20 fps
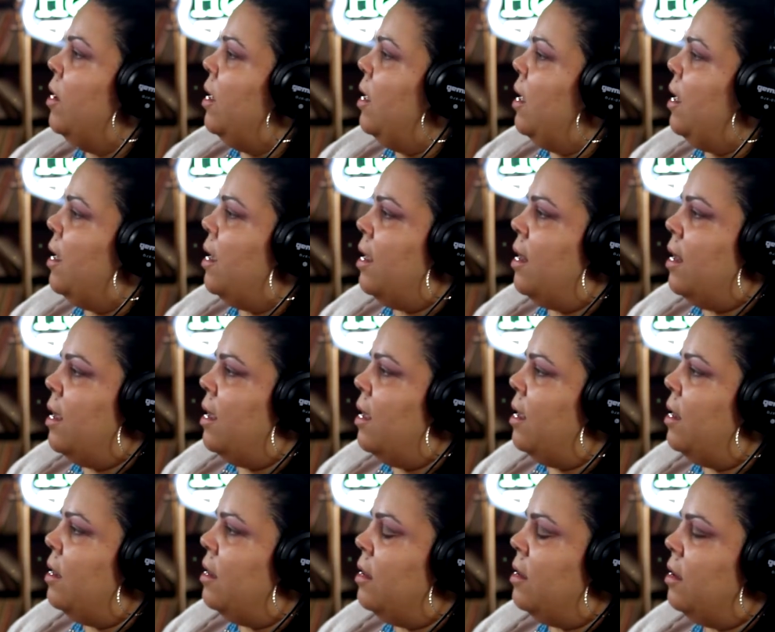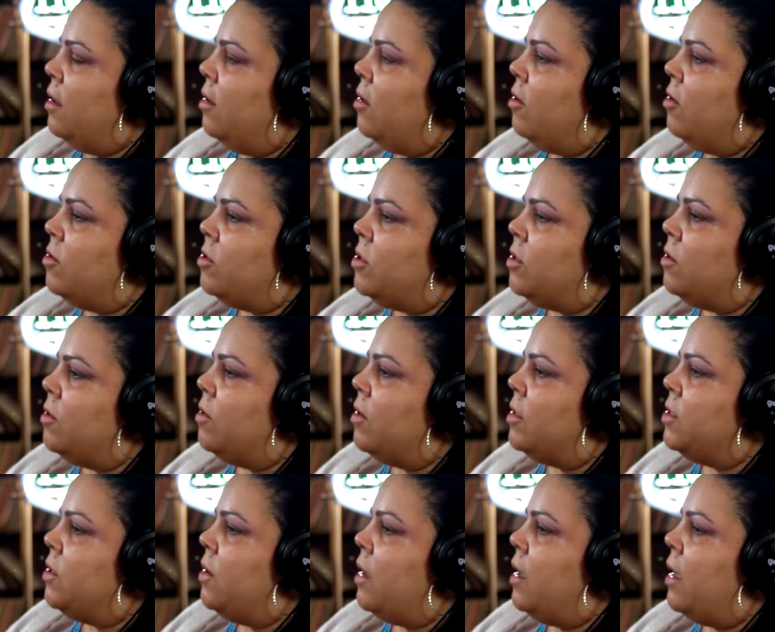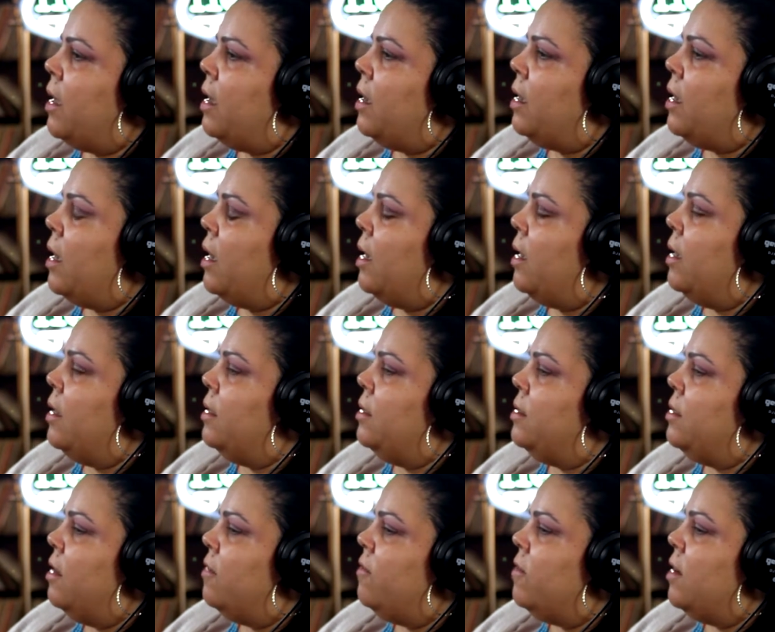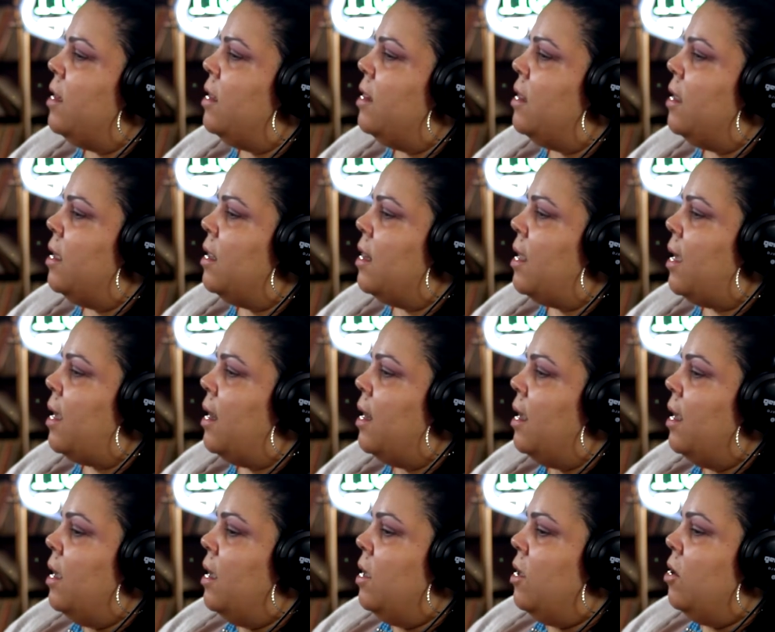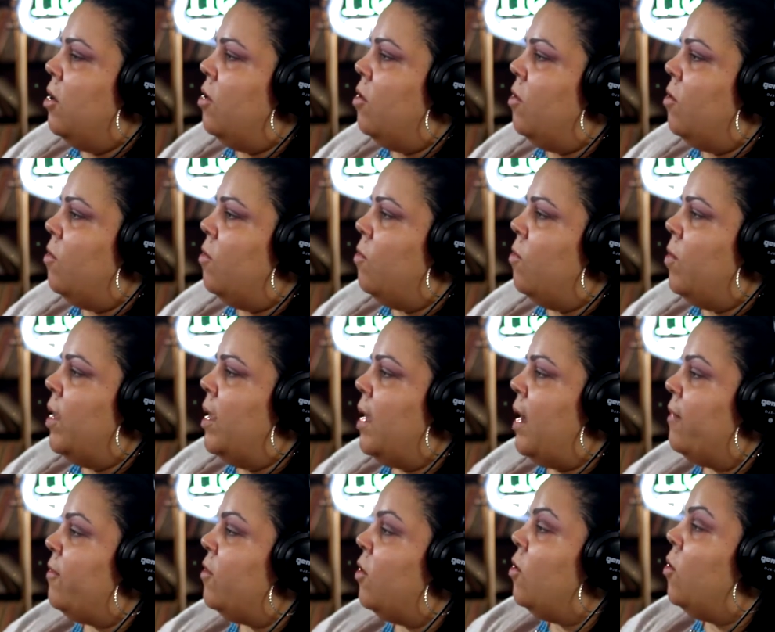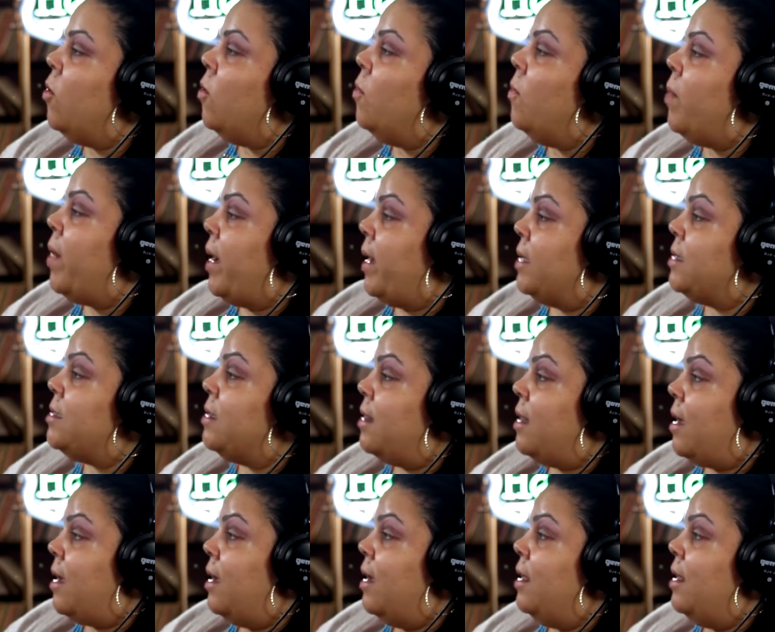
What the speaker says: and so I definitely think that, we have to go back to that.